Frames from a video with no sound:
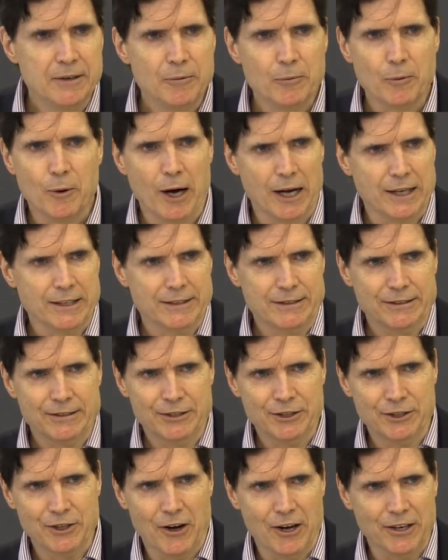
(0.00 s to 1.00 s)

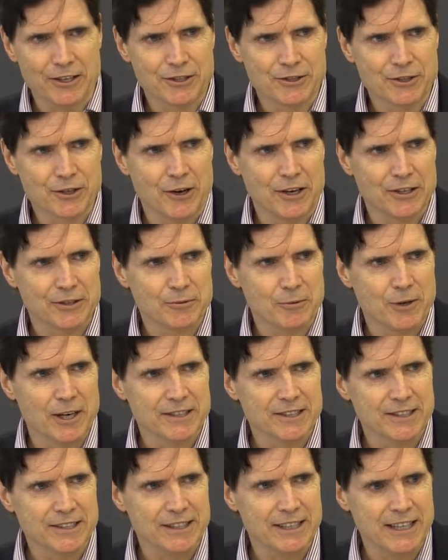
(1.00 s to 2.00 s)
what John and Charles
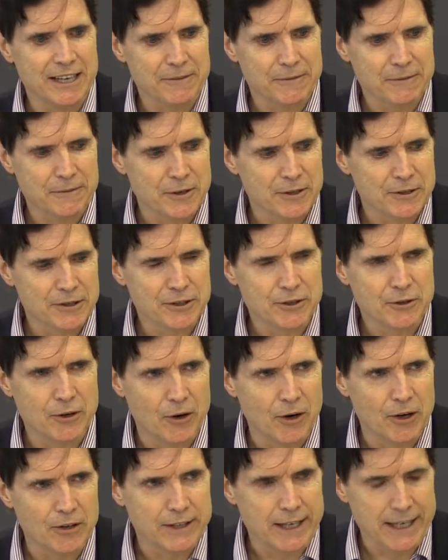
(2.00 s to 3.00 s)
Wesley at first
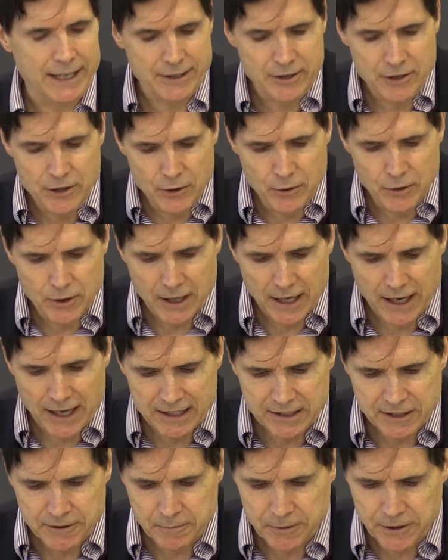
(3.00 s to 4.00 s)
called a new
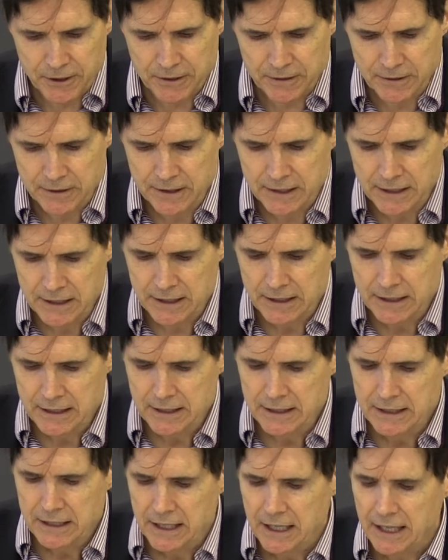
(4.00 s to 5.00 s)
gospel,
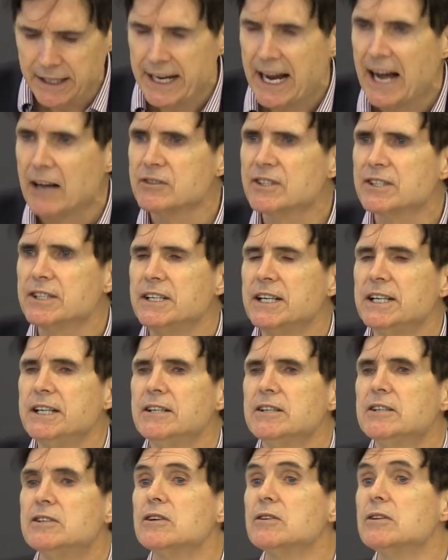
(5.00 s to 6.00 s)

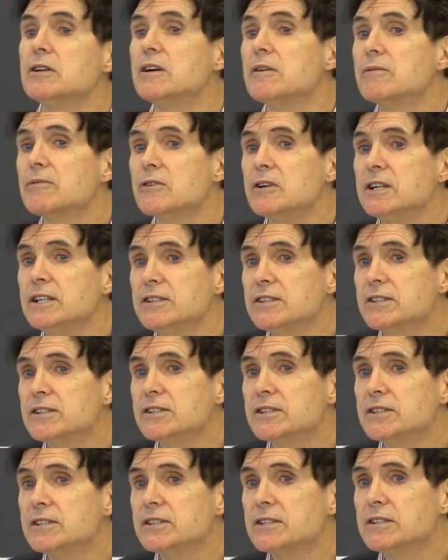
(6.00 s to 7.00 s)
announcing
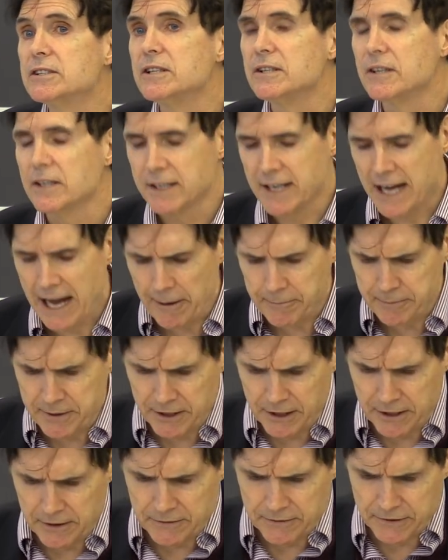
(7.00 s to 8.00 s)
deliverance to the
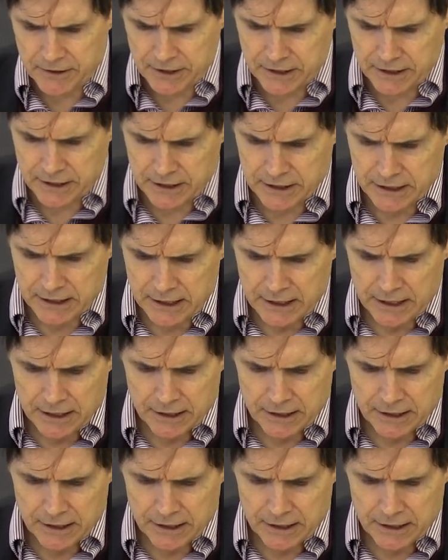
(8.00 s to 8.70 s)
captives,